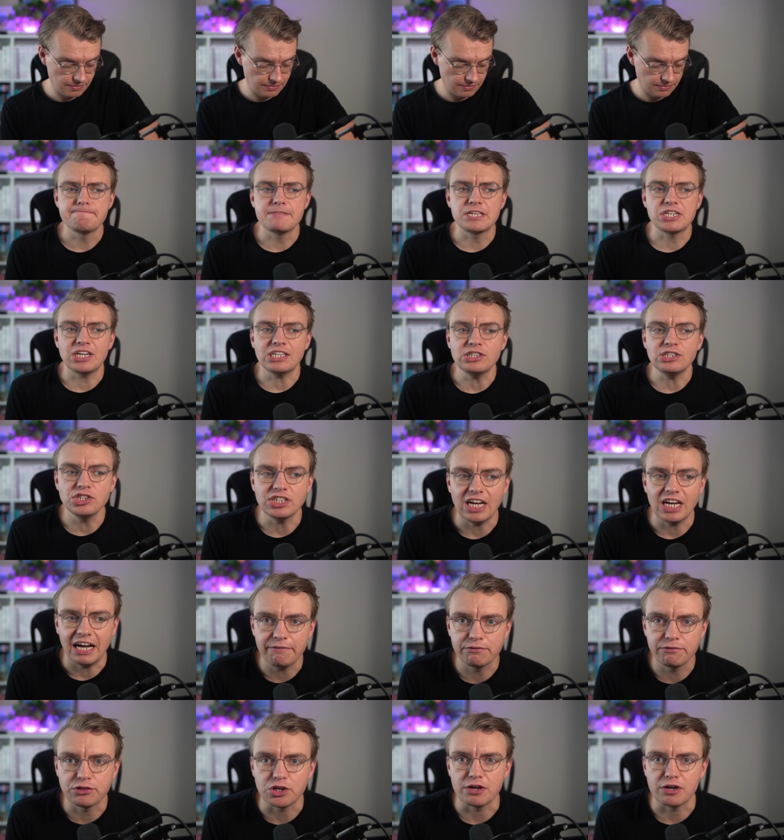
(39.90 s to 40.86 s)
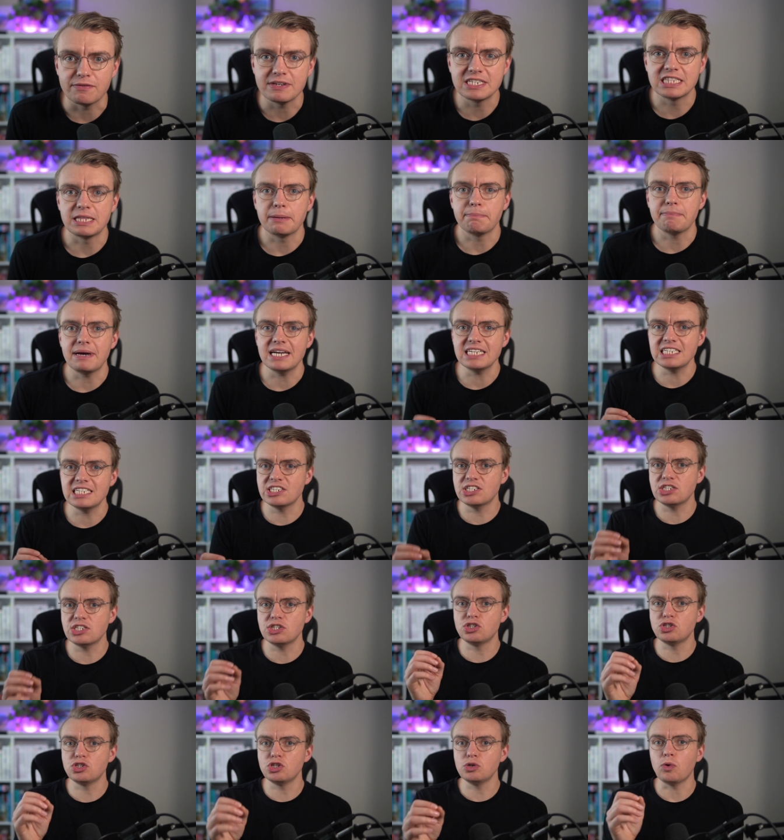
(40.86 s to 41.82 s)
The challenge you have there is the
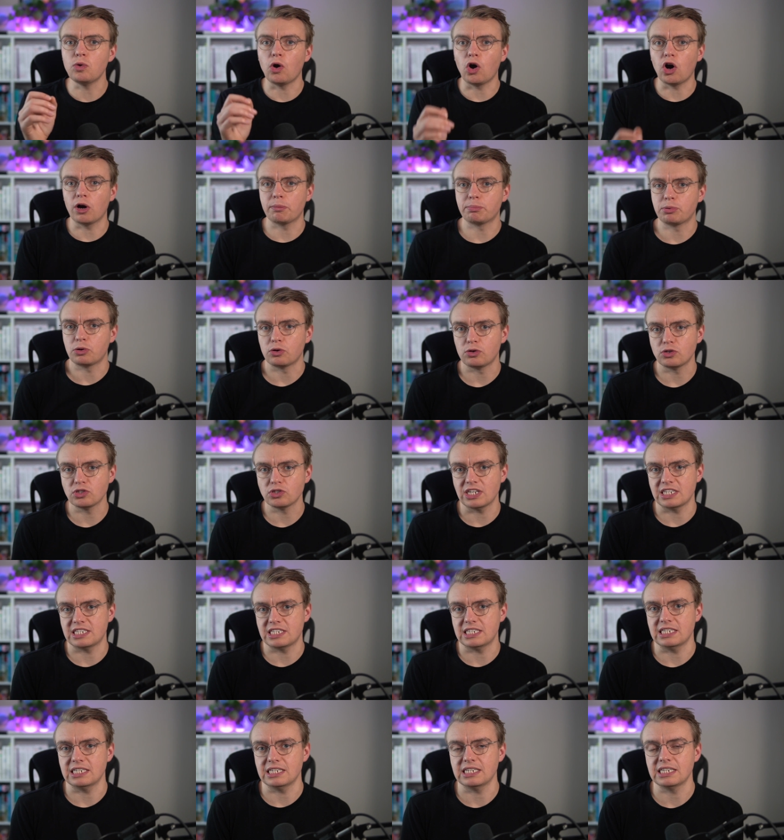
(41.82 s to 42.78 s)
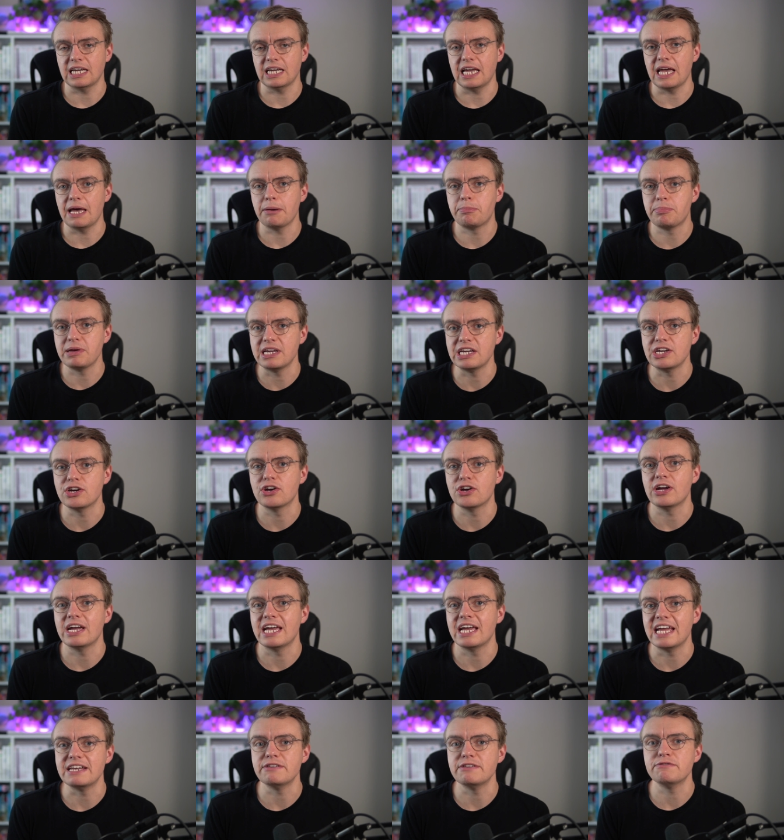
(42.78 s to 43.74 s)
messages you are processing appear
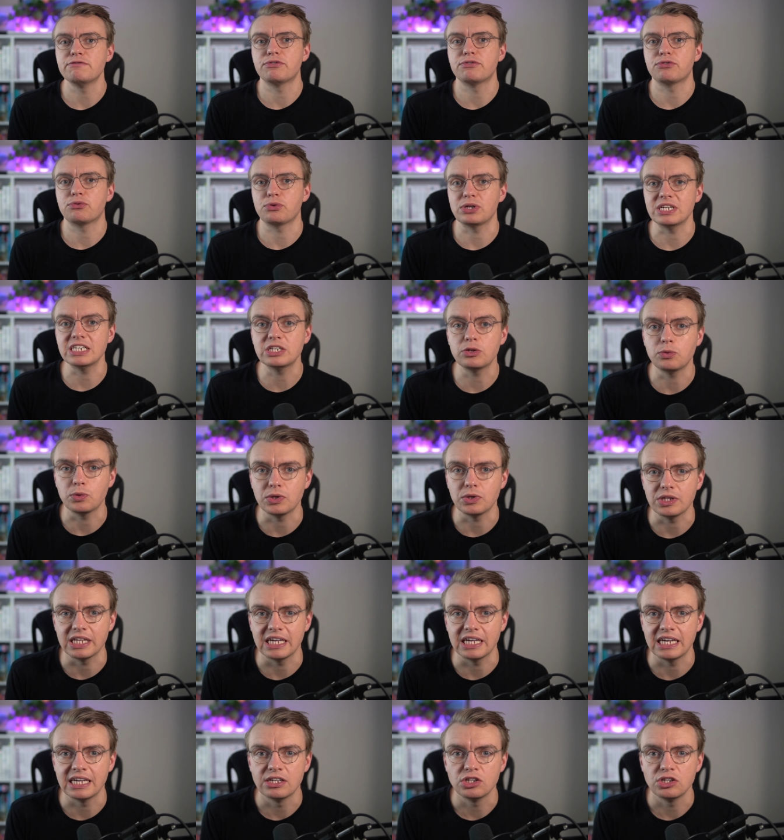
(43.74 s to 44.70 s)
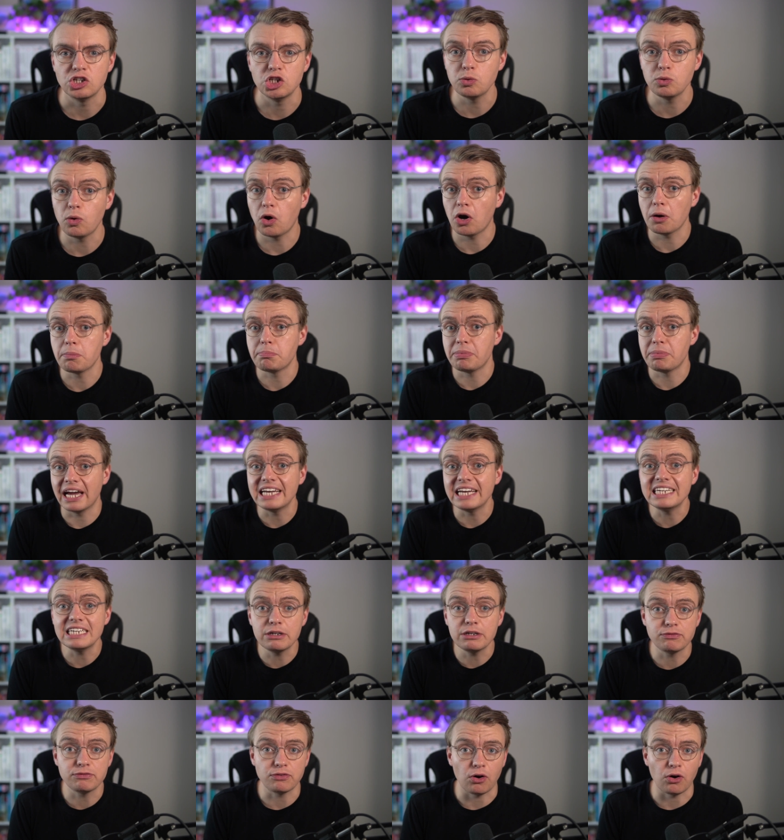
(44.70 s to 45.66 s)
infrequently. You are
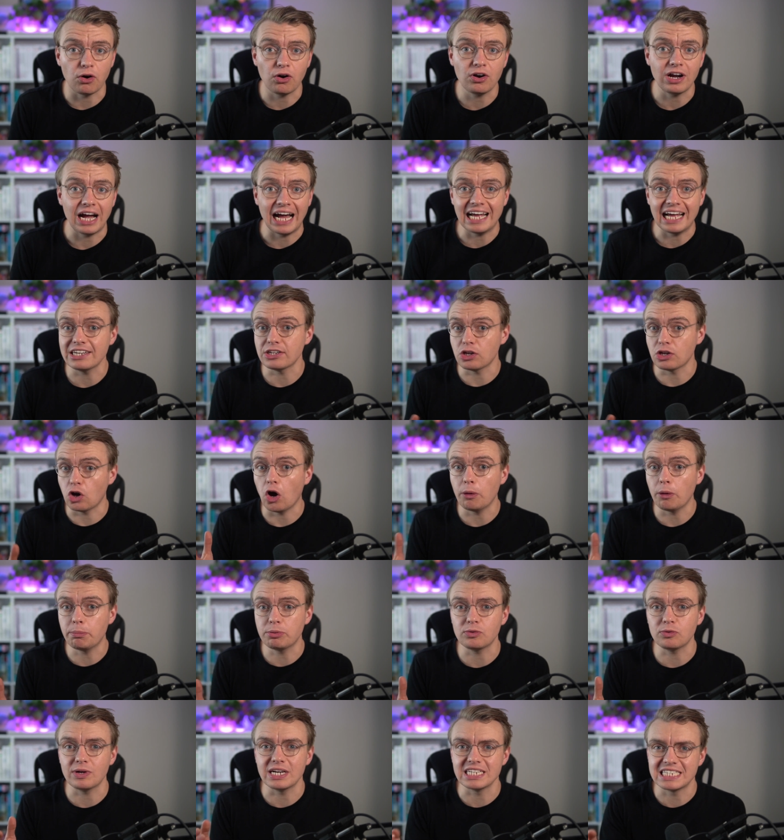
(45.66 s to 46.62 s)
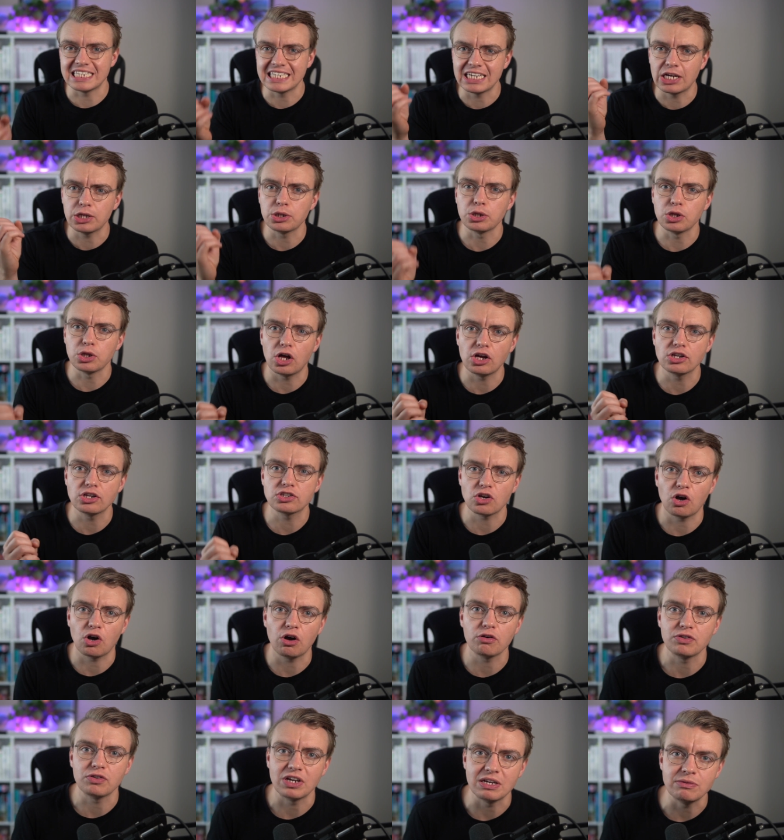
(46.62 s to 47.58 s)
paying for and operating a lot
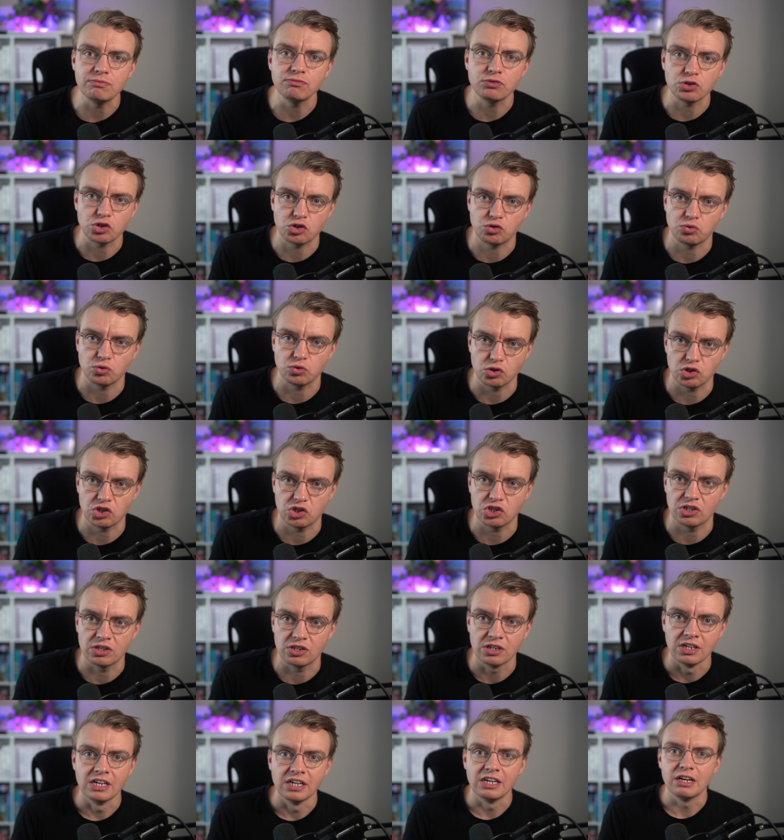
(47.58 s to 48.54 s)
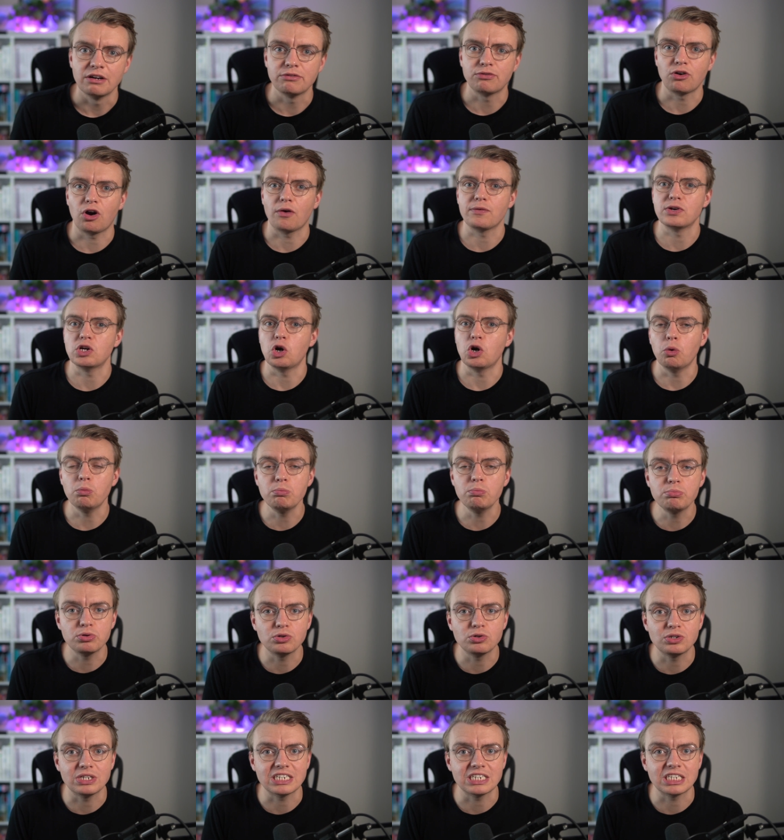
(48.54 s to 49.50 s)
of infrastructure for an
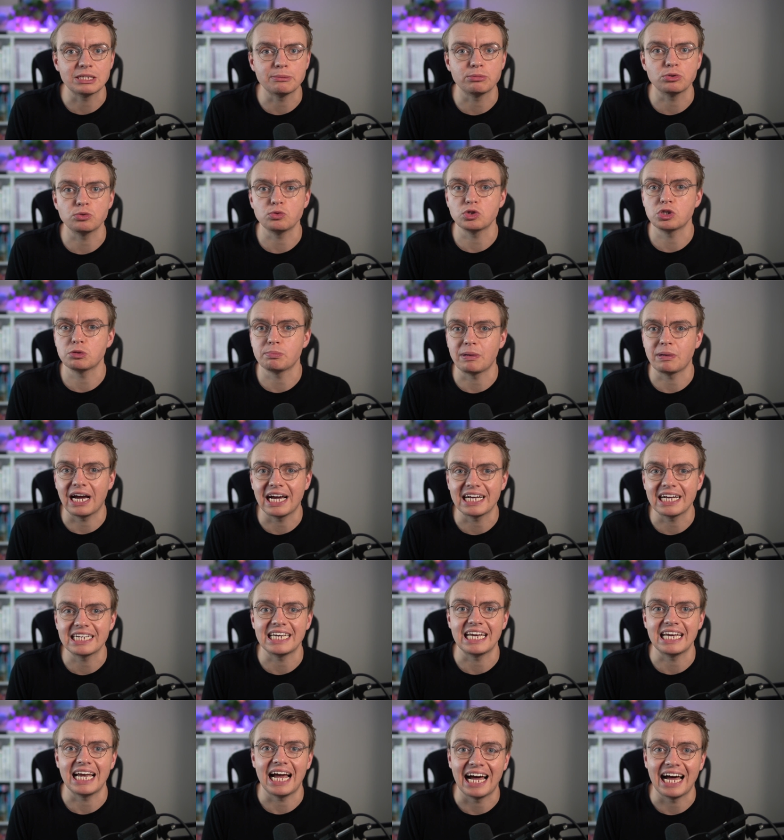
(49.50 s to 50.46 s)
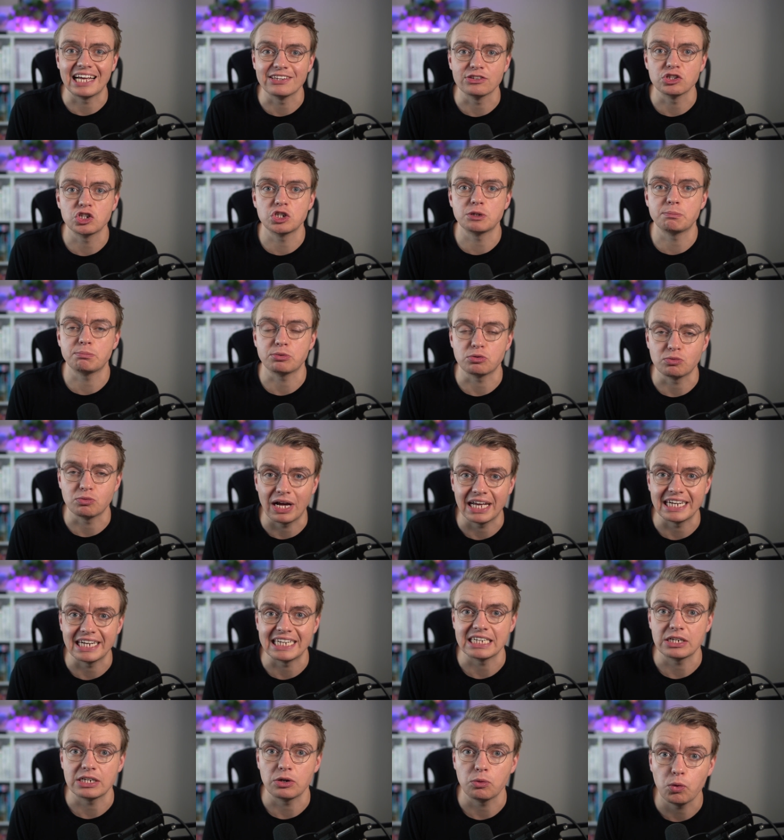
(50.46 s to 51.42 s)
unpredictable, spiky, and
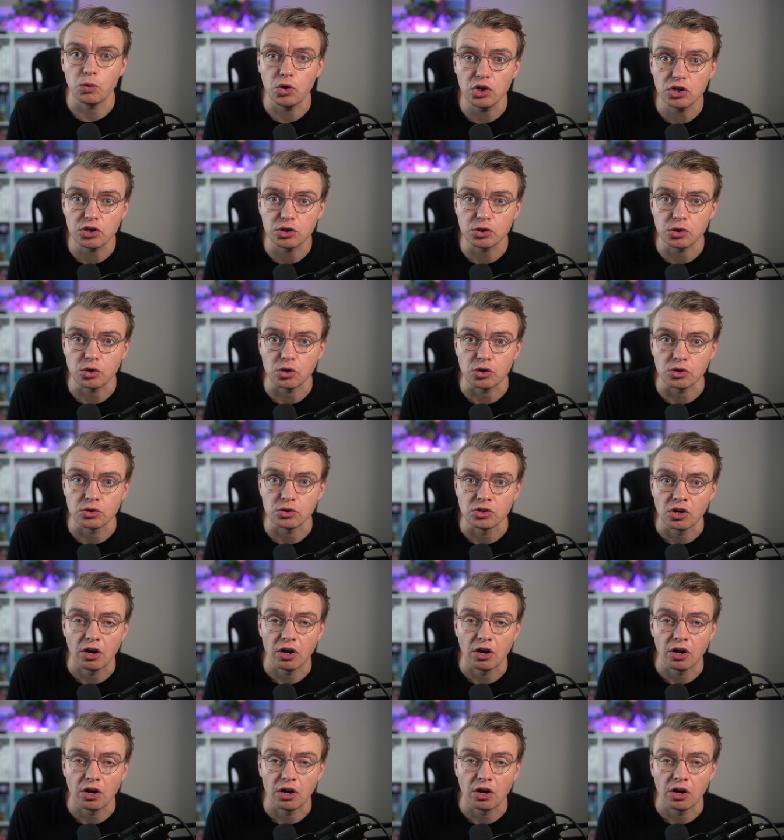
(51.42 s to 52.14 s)
sporadic workload.